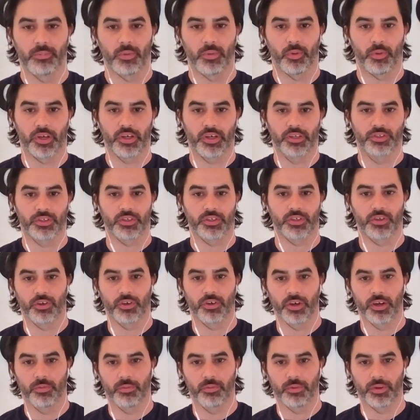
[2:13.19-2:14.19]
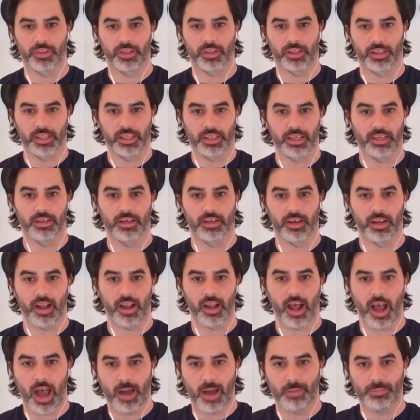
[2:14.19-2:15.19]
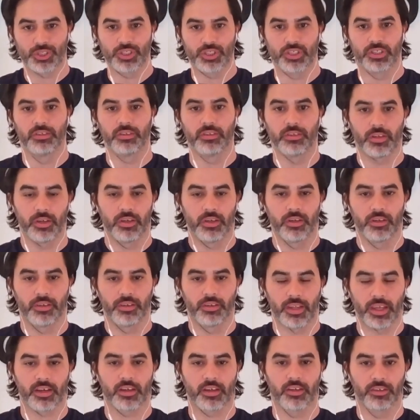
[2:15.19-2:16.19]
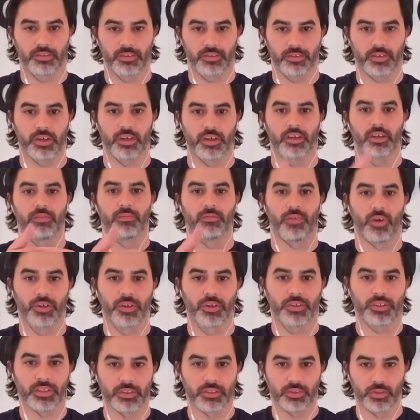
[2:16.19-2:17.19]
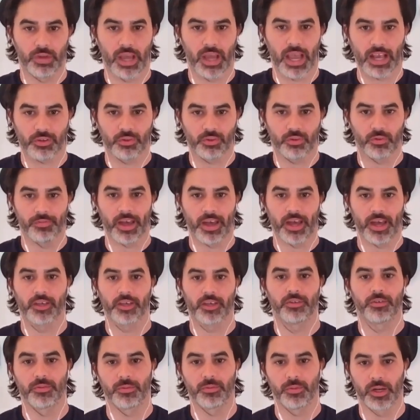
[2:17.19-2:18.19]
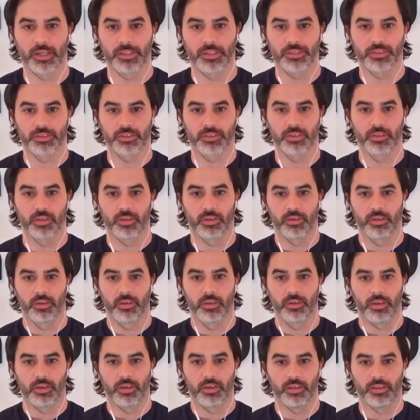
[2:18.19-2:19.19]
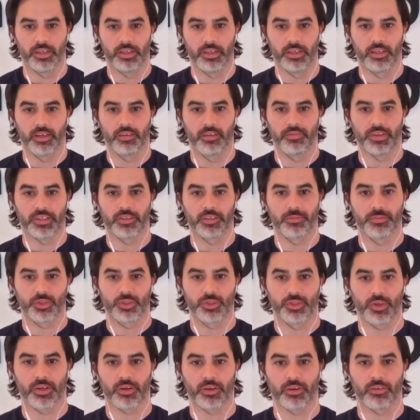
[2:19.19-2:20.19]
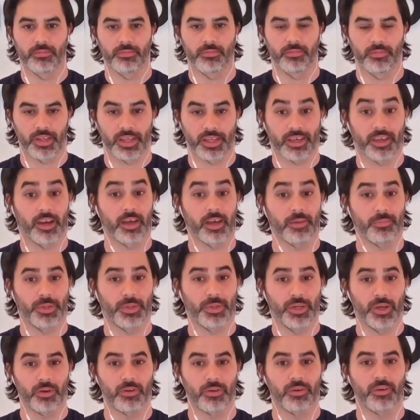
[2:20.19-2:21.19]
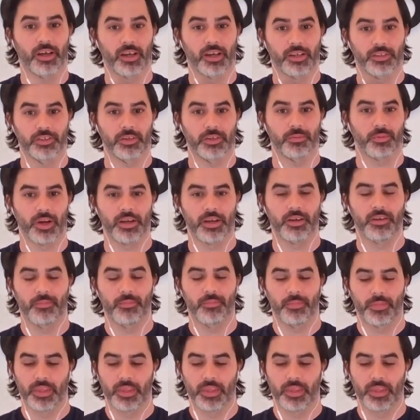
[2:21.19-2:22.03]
but we're going to secure it with a lien and an option that's going to convert into actual value to us in the event of a trigger, like an IPO concept, right?